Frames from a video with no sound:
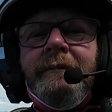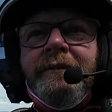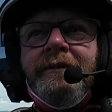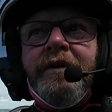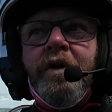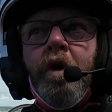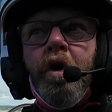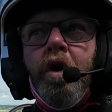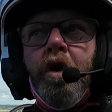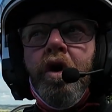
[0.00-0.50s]

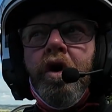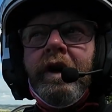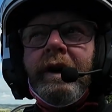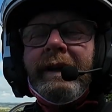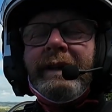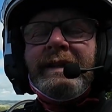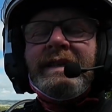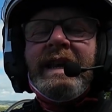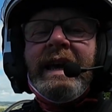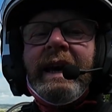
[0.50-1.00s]
for a
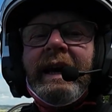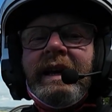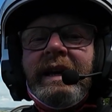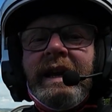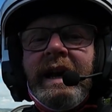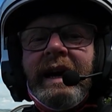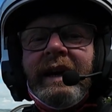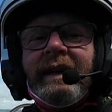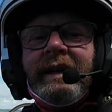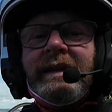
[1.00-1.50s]
second
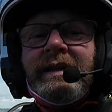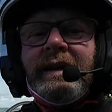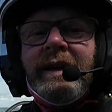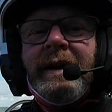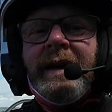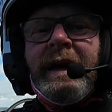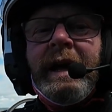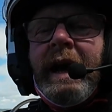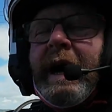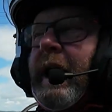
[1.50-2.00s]
night,
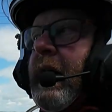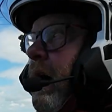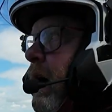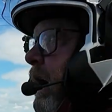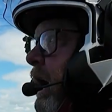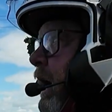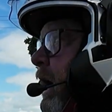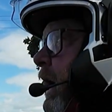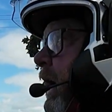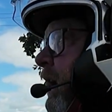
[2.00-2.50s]

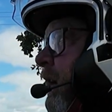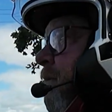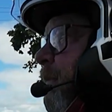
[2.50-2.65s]
and